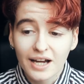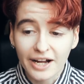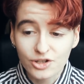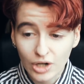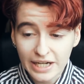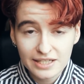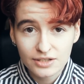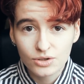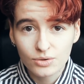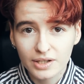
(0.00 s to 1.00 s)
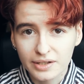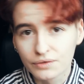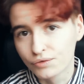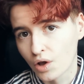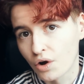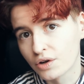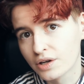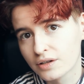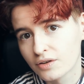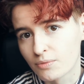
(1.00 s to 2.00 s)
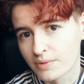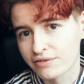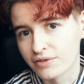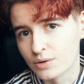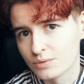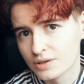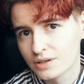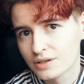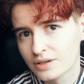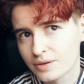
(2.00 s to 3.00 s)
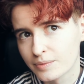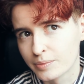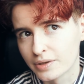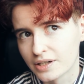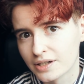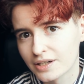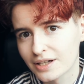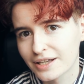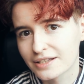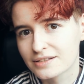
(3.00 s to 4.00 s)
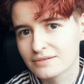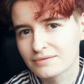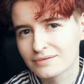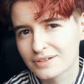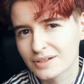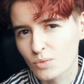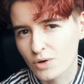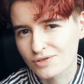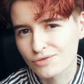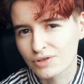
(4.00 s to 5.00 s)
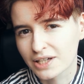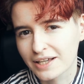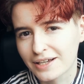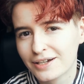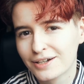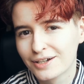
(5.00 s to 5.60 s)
I tried to do a little vlog on my phone, but it it wasn't really